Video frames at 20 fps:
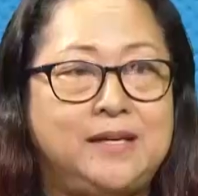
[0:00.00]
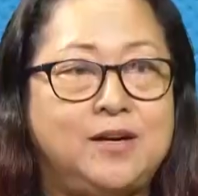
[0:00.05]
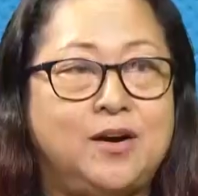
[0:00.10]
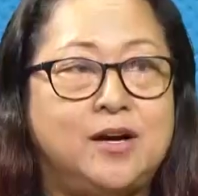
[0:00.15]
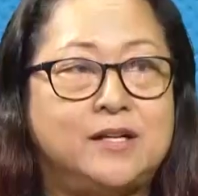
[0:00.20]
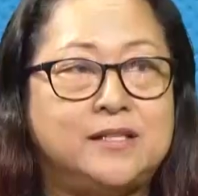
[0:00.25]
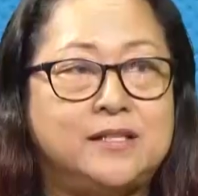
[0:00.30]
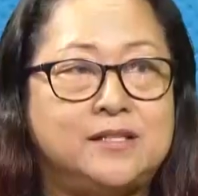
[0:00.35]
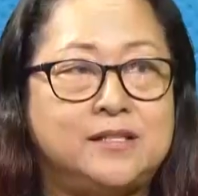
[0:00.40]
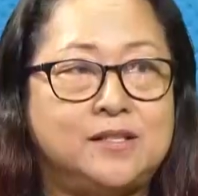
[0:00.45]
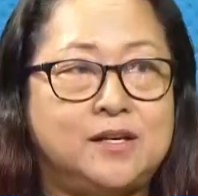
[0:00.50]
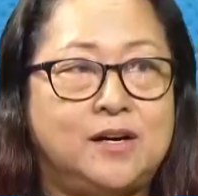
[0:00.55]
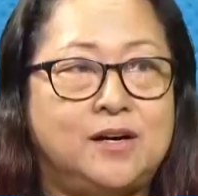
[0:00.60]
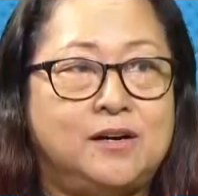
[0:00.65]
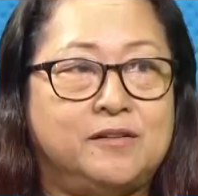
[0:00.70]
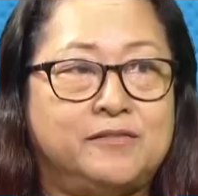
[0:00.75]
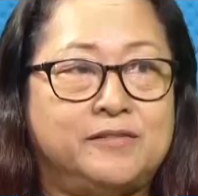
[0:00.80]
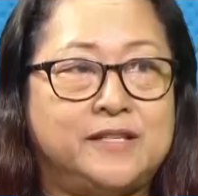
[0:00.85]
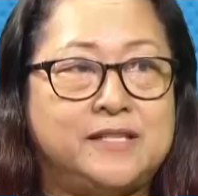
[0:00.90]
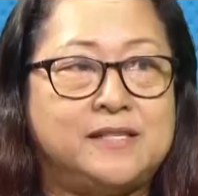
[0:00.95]
got into
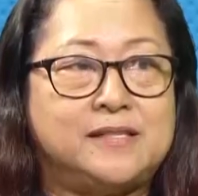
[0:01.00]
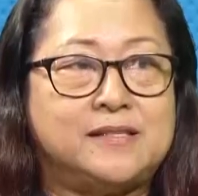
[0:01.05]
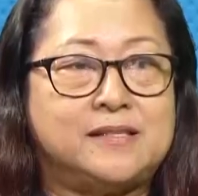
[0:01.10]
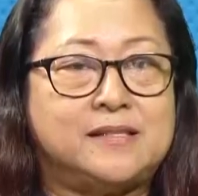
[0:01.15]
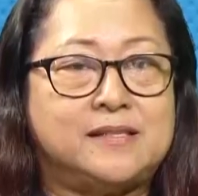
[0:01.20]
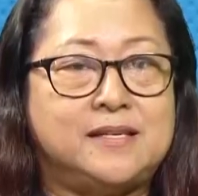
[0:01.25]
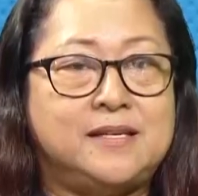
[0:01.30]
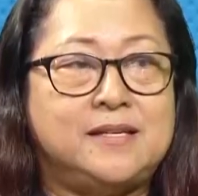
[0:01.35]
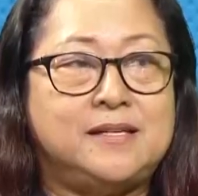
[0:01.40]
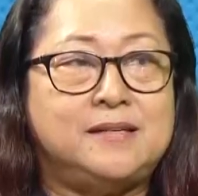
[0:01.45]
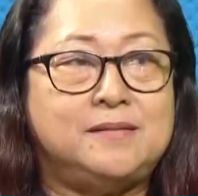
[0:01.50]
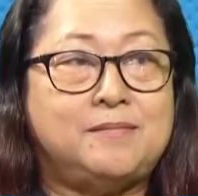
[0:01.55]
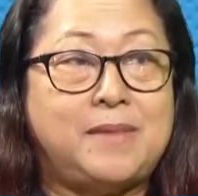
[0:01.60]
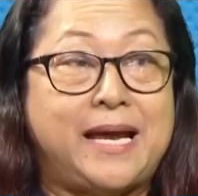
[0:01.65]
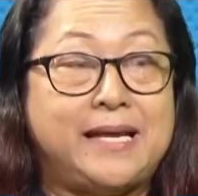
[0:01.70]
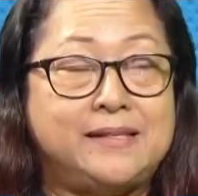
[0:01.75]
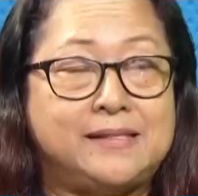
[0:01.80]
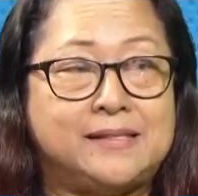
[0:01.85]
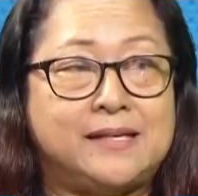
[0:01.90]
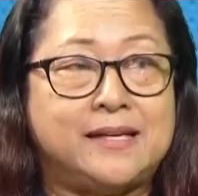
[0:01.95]
office in
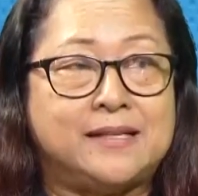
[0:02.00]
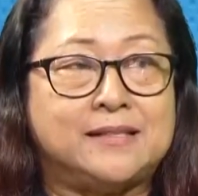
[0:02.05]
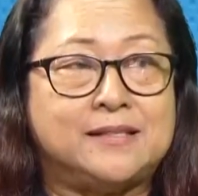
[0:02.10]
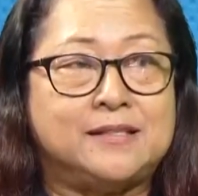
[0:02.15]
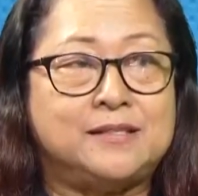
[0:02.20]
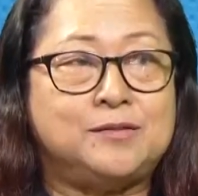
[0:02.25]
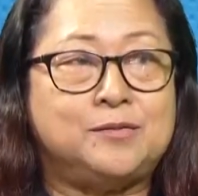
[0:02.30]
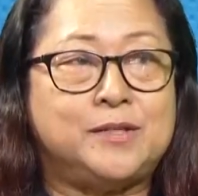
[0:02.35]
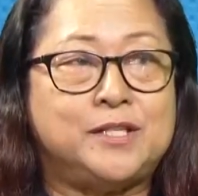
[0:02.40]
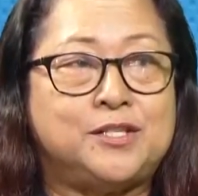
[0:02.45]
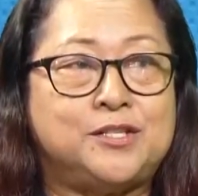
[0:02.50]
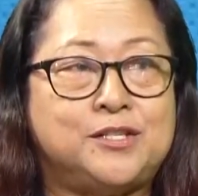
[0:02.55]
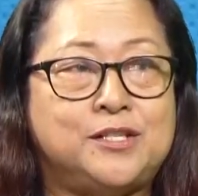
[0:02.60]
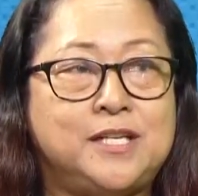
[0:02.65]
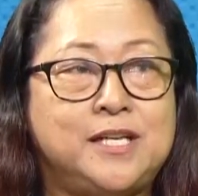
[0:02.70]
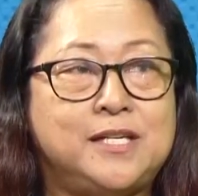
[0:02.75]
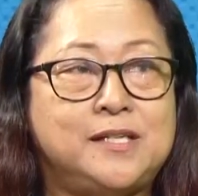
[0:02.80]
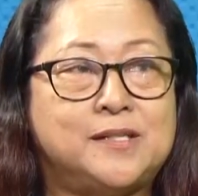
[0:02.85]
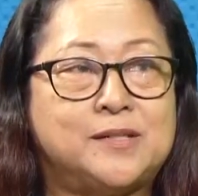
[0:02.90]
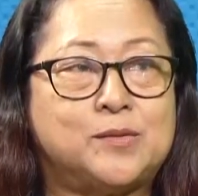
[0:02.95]
my sector, which
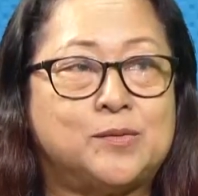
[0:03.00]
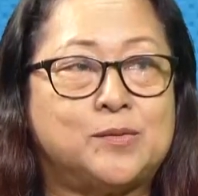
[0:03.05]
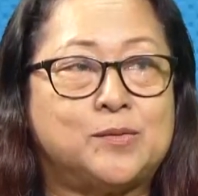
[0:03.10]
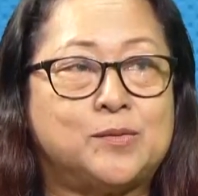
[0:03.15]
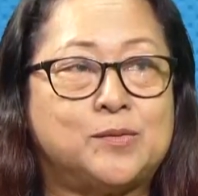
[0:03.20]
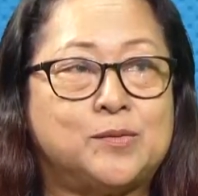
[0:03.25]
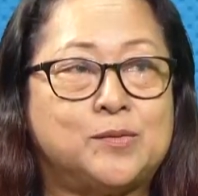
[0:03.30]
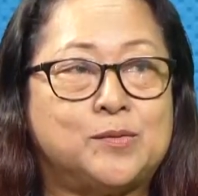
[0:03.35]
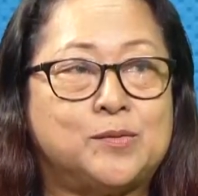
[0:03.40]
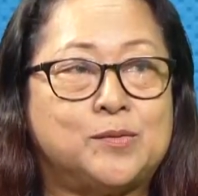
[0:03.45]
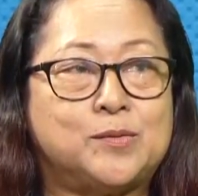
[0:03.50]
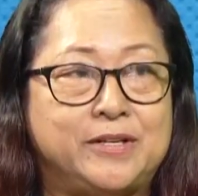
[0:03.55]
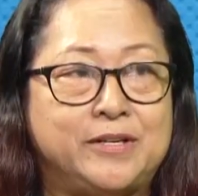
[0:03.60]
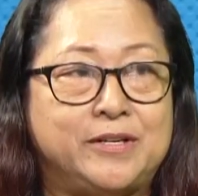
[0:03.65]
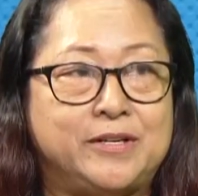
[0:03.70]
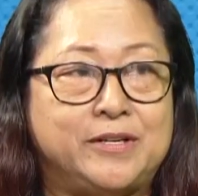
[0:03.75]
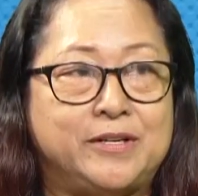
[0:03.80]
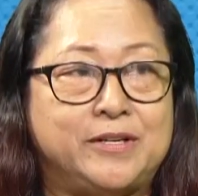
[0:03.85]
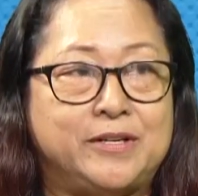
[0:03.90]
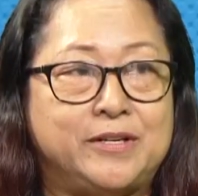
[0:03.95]
deals with
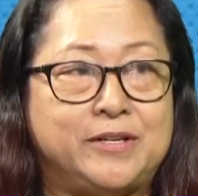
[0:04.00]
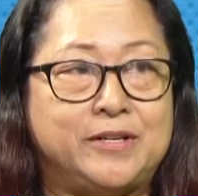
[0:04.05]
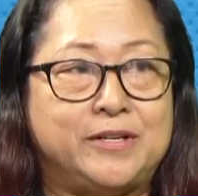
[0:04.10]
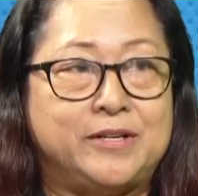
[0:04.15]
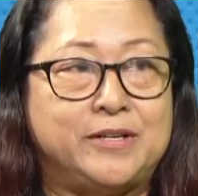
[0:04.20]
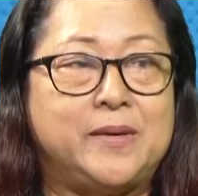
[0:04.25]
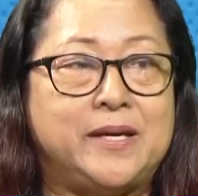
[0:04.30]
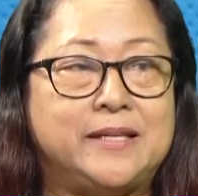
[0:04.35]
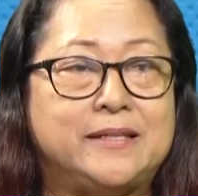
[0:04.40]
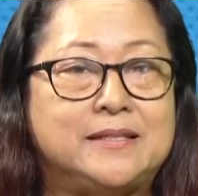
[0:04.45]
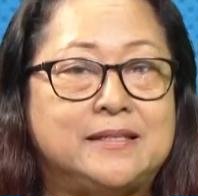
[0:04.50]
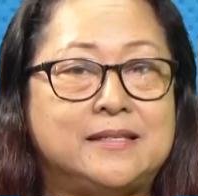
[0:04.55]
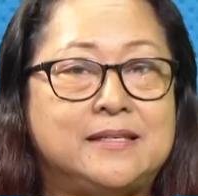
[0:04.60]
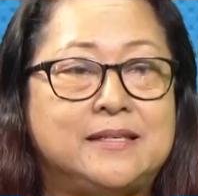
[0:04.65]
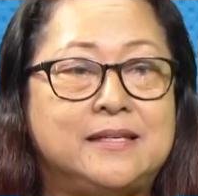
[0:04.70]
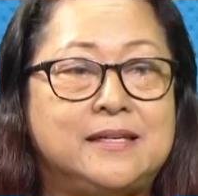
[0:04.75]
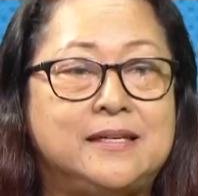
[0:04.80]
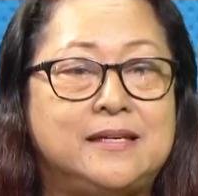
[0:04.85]
Amerindian development,